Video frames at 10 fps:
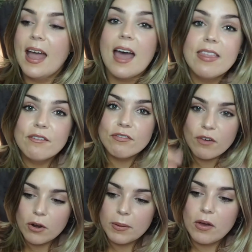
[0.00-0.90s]
And then
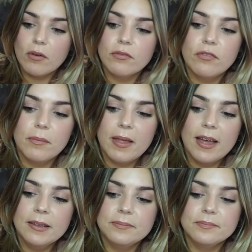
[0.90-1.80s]
following on from
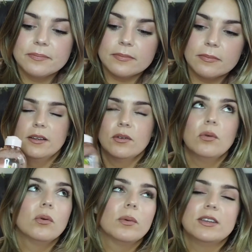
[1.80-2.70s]
that, I
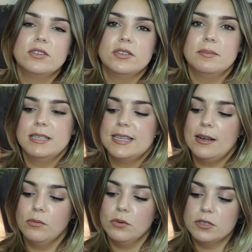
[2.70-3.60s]
always use a
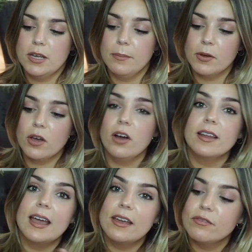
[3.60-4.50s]
micellar water, but
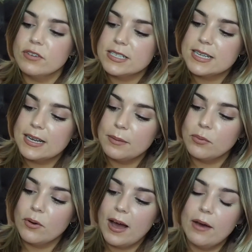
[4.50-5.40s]
Garnier have recently
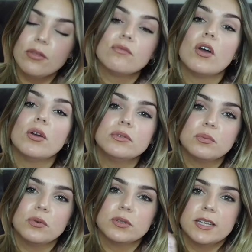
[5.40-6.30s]
brought out the rose
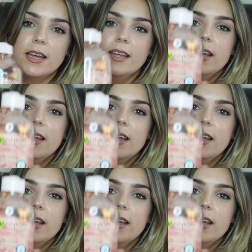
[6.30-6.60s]
water.